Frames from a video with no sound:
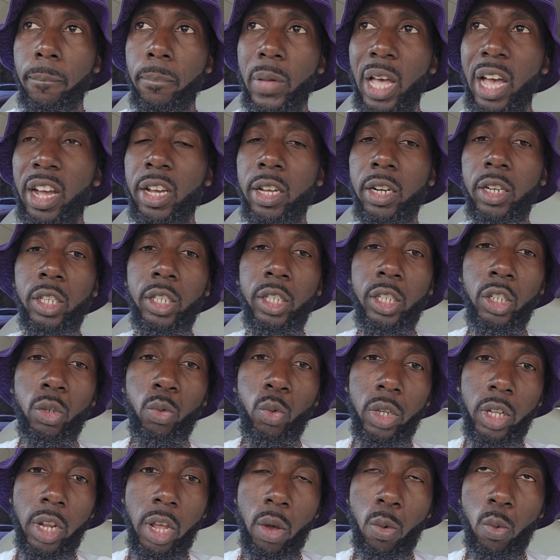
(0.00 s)
I can assist
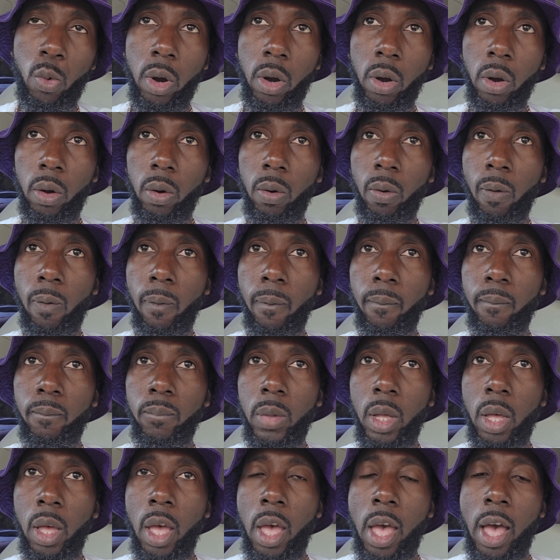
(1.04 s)
with that work.
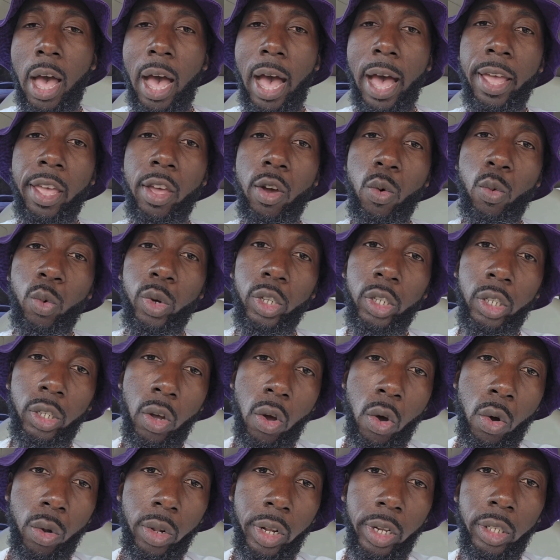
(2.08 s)
I help with
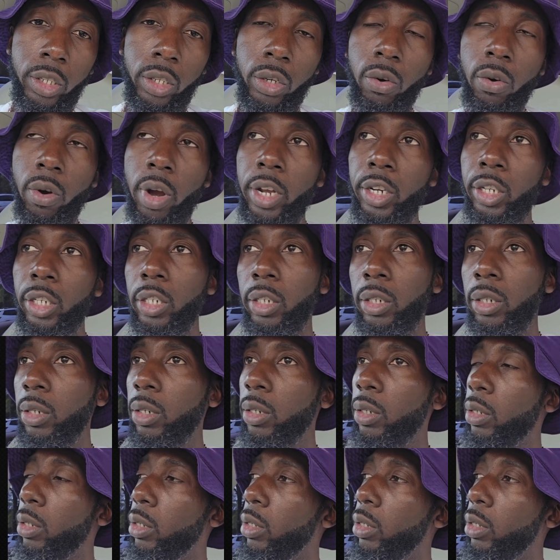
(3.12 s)
soul integration.